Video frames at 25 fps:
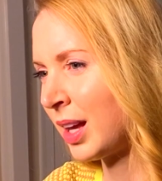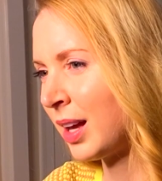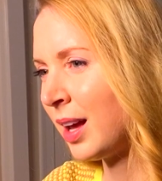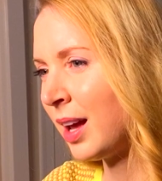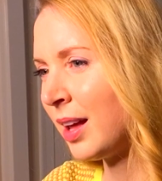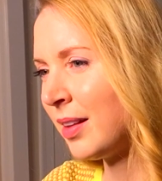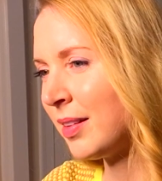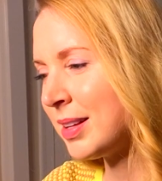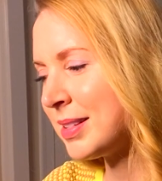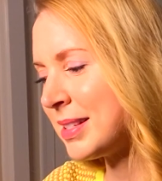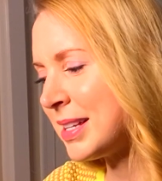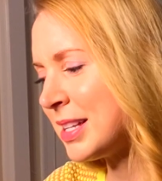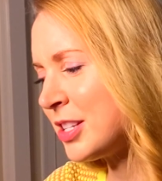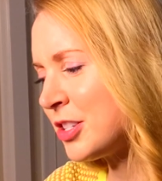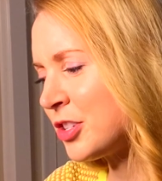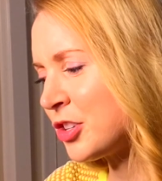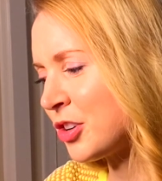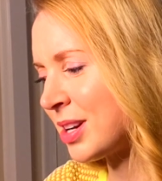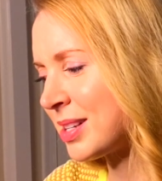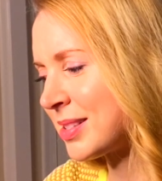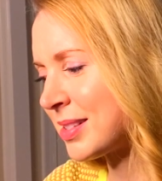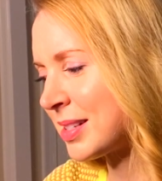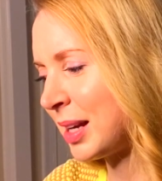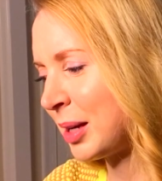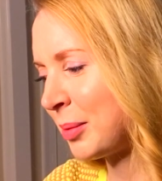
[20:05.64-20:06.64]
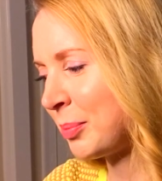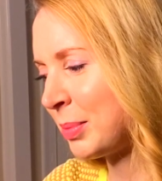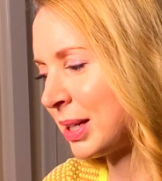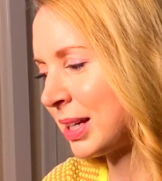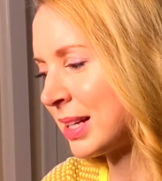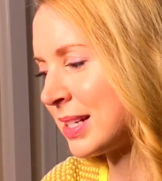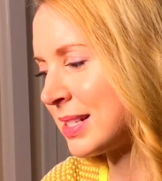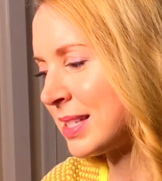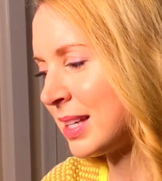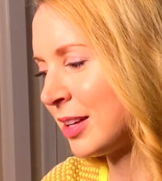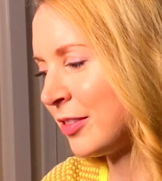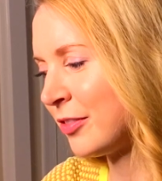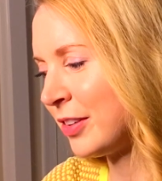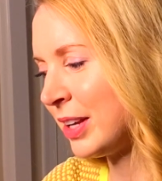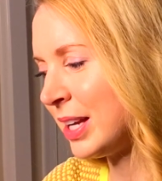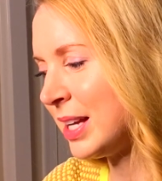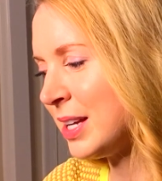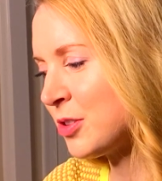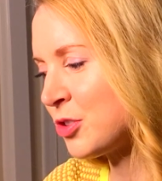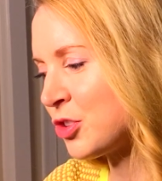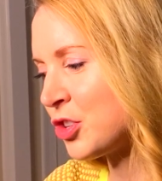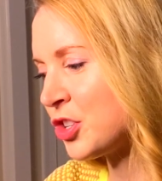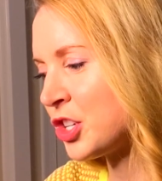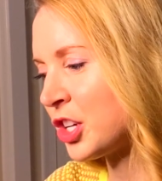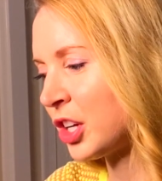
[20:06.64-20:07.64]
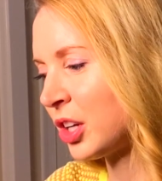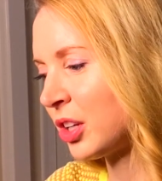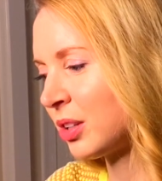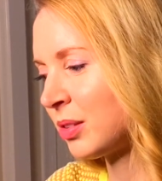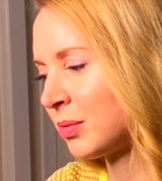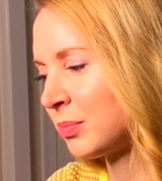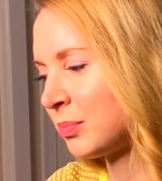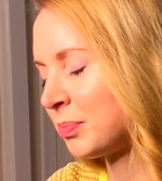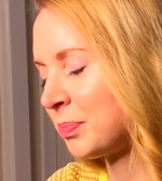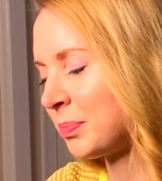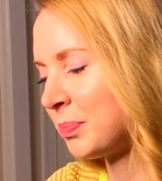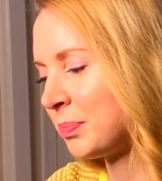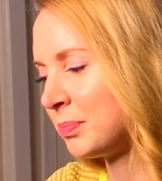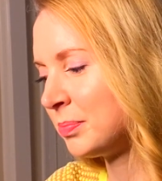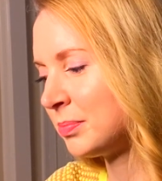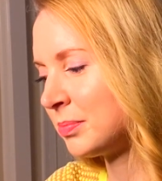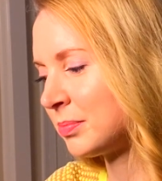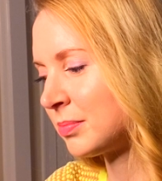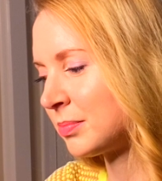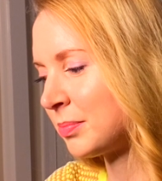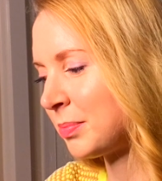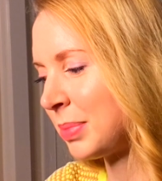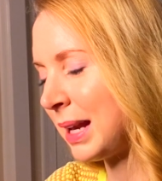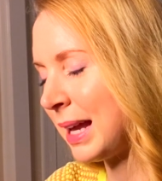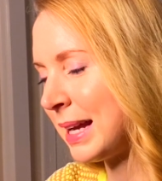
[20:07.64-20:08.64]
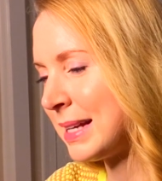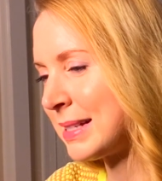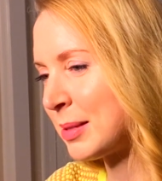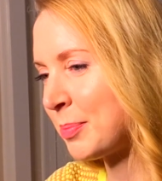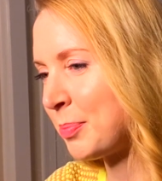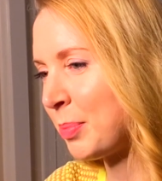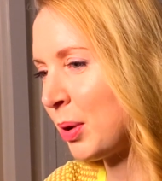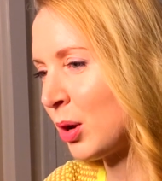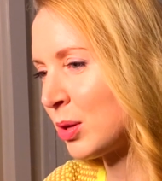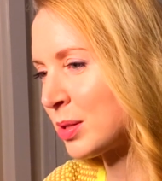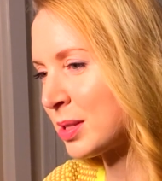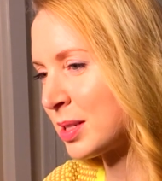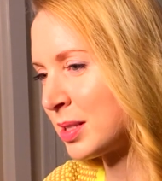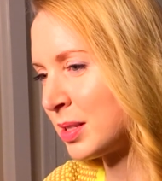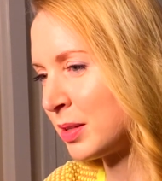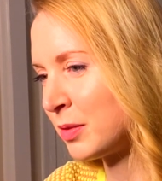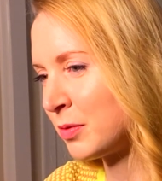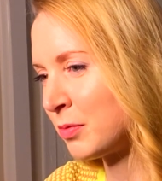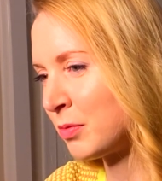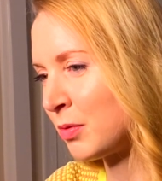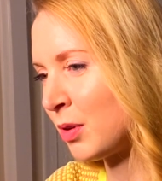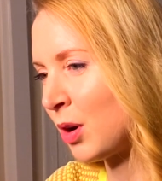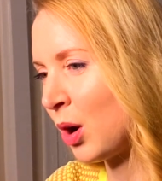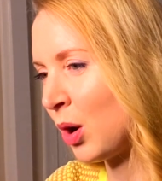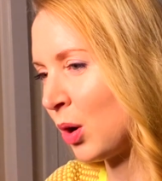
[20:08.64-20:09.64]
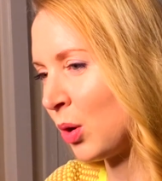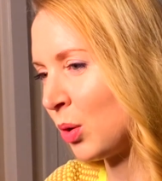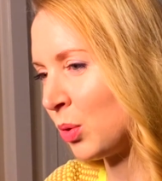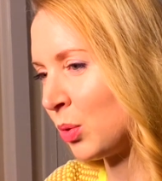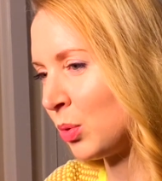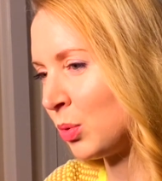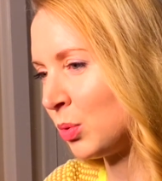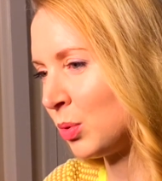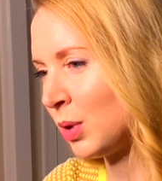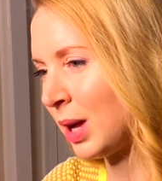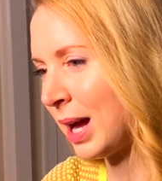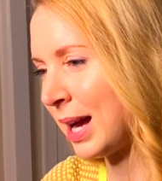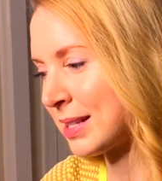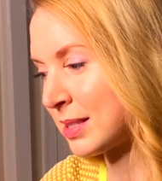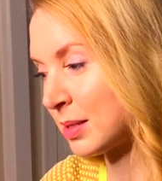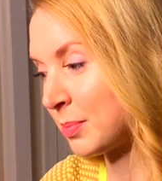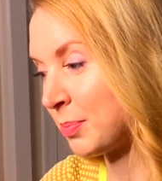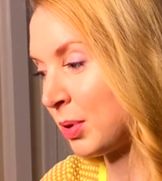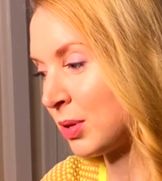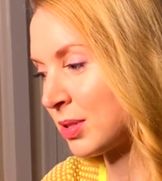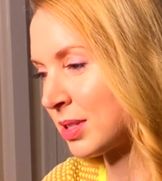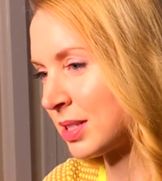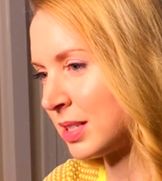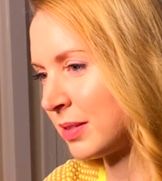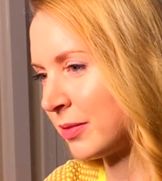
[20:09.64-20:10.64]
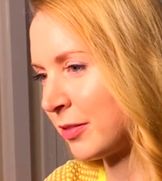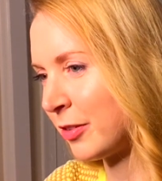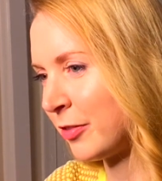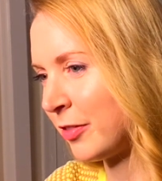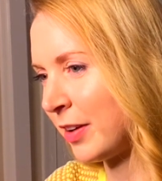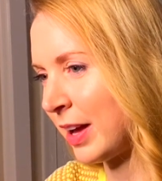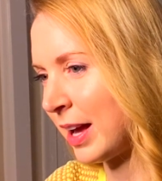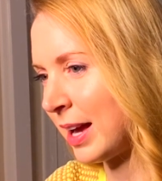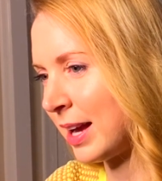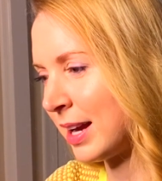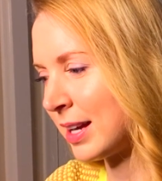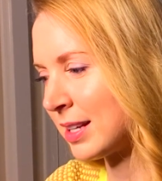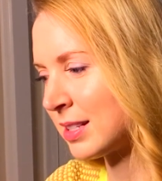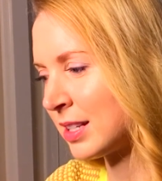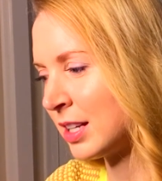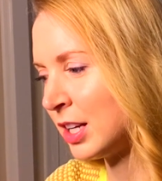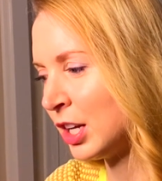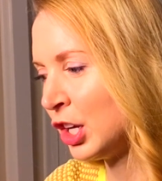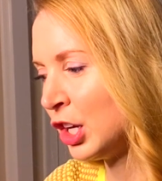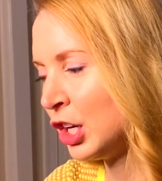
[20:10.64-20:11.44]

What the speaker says: That's interesting, because if estrogen plays a positive role, has a positive effect,